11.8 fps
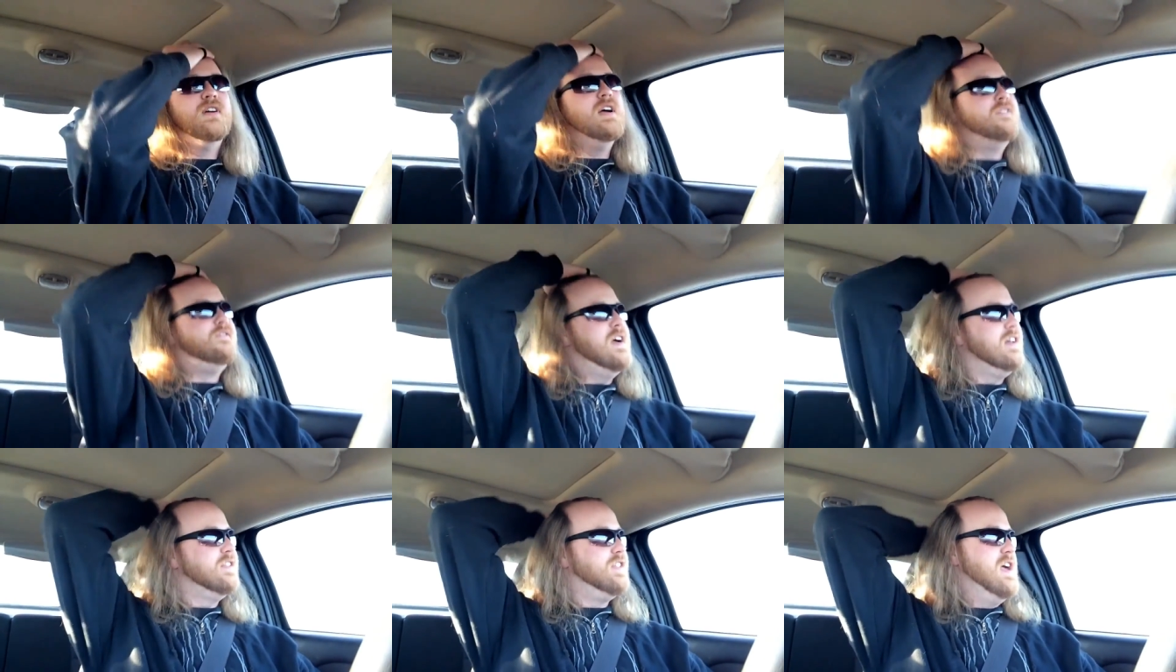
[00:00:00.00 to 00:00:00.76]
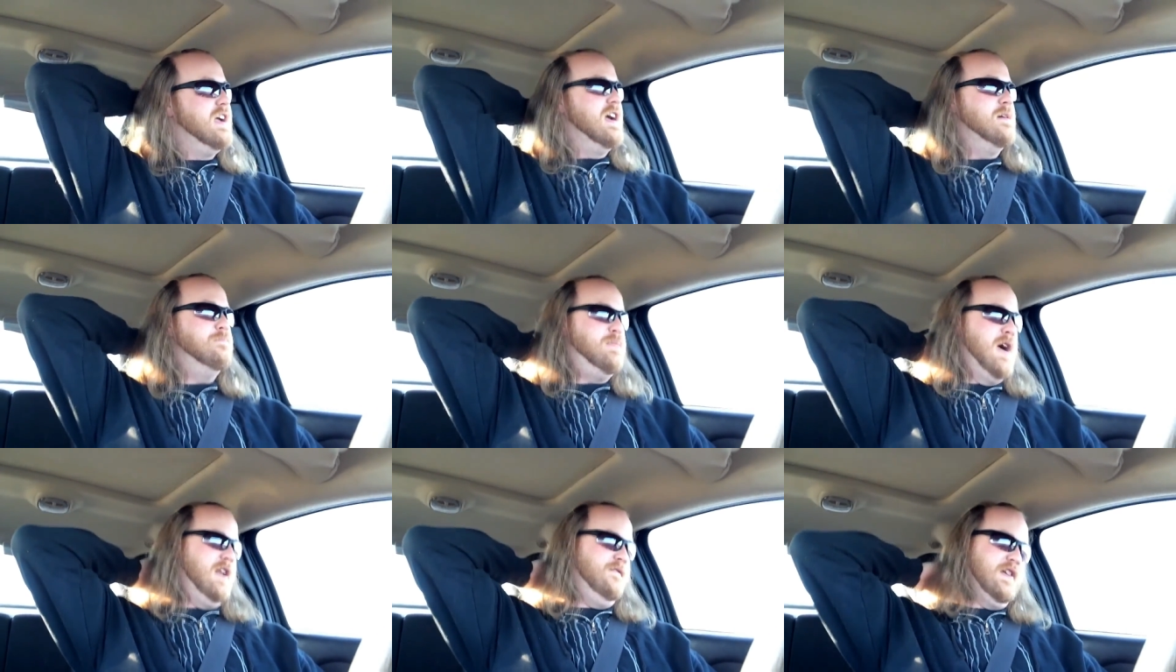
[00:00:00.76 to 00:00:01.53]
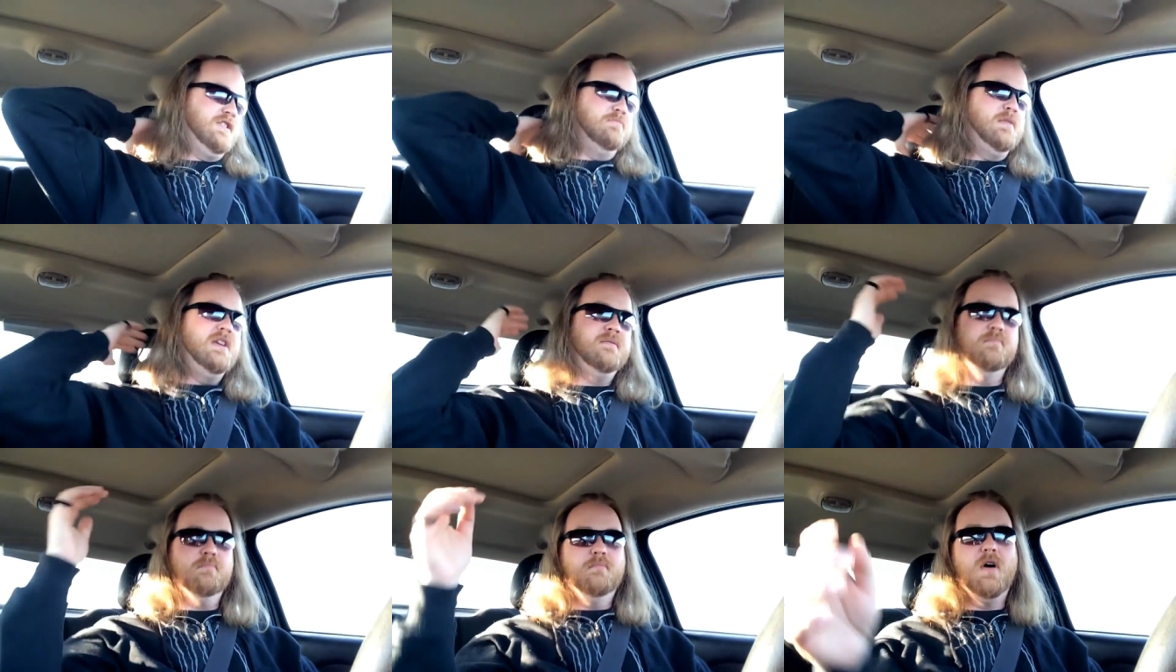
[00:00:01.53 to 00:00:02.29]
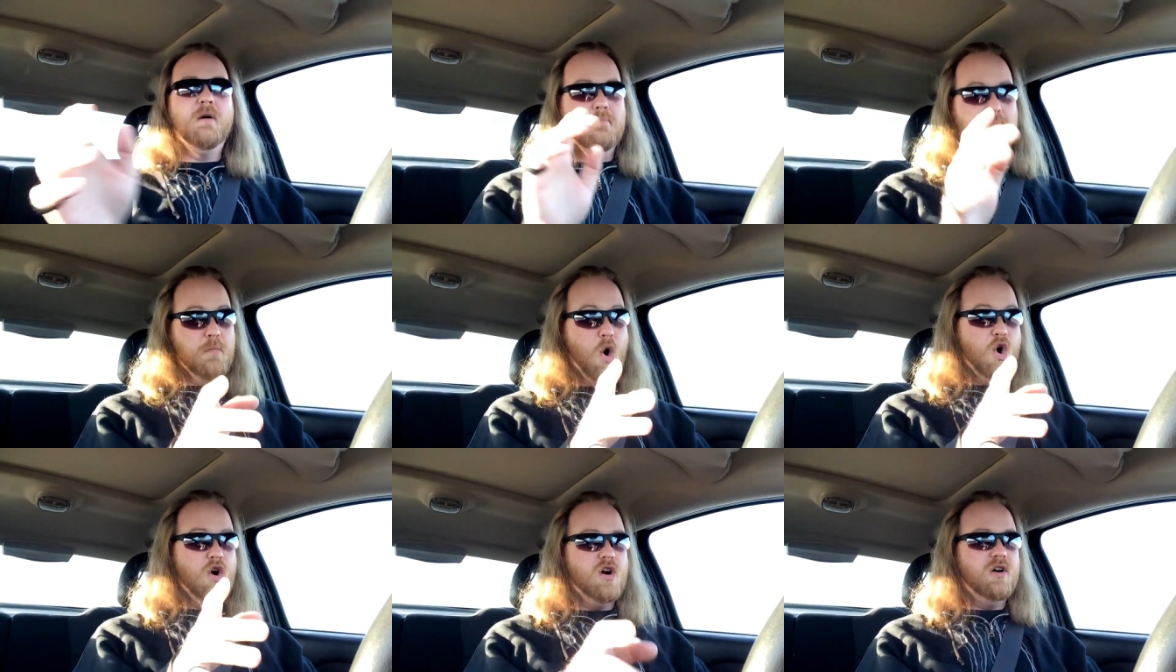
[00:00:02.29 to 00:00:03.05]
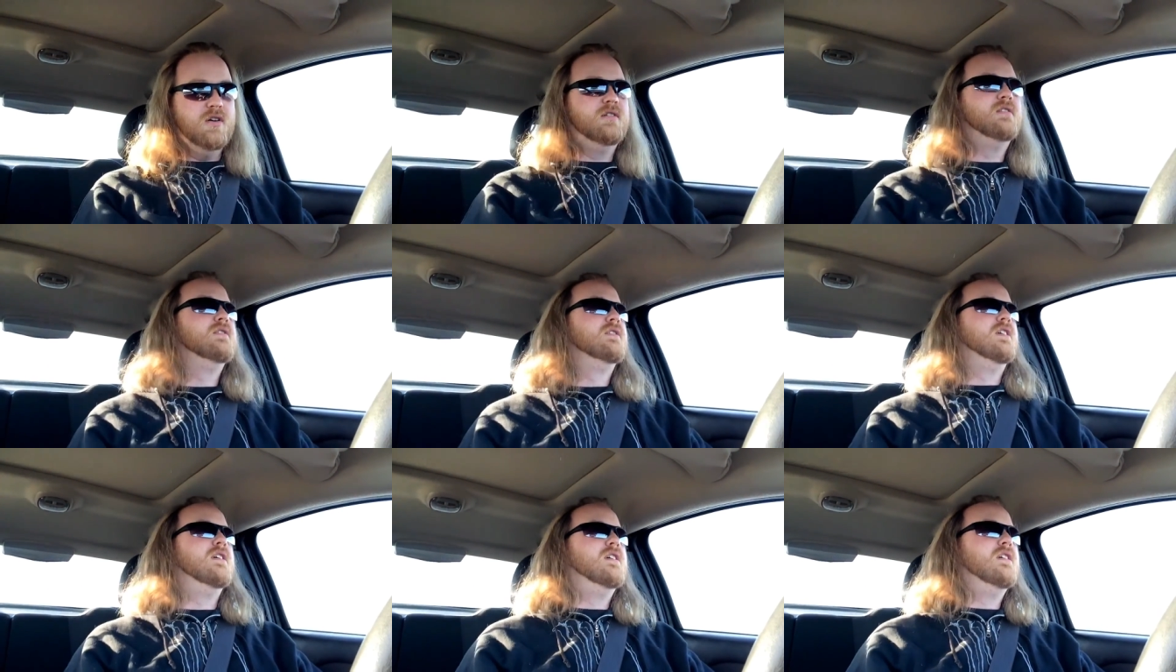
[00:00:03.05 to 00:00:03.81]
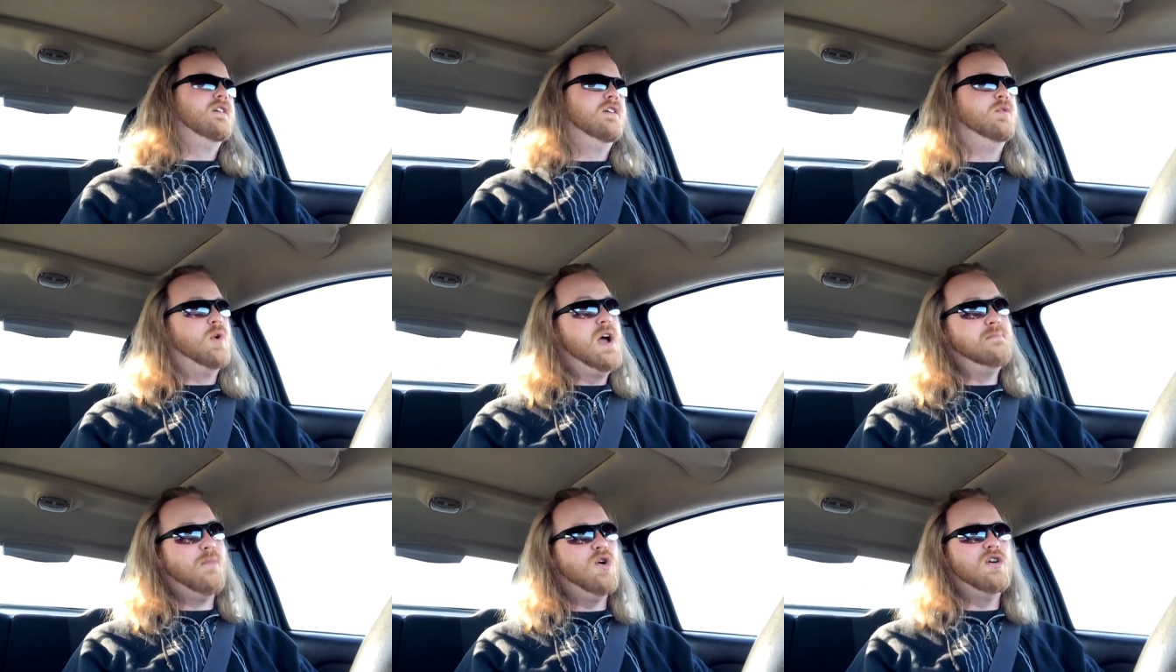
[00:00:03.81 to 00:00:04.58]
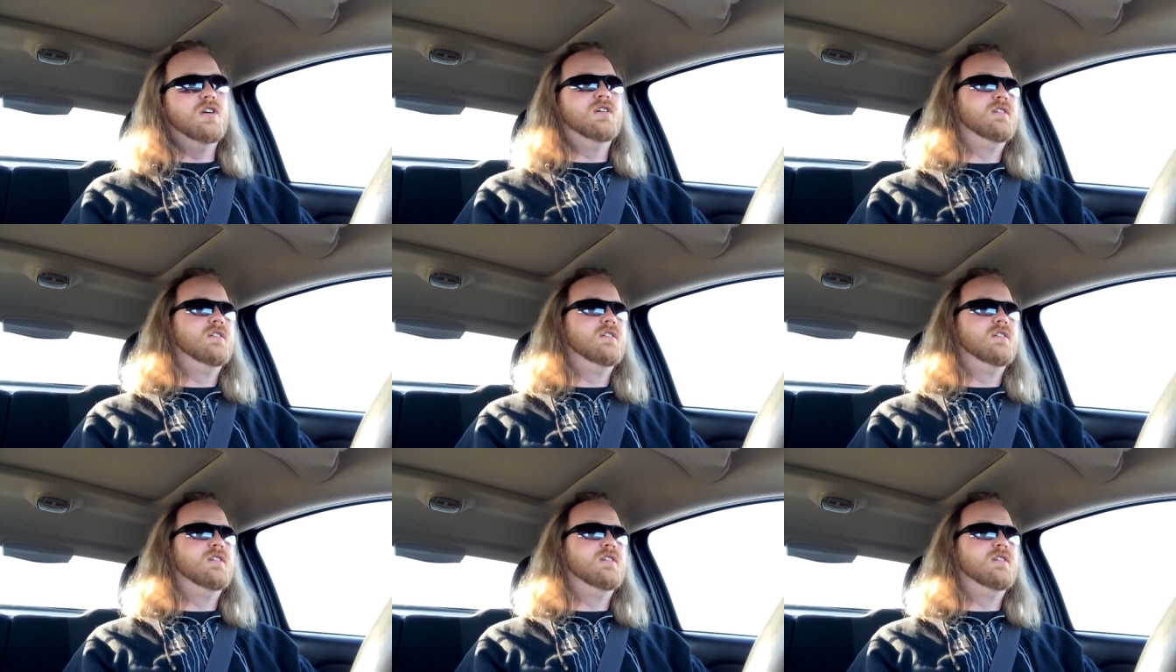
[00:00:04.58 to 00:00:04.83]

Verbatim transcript: If anything, it benefits me more. Way more.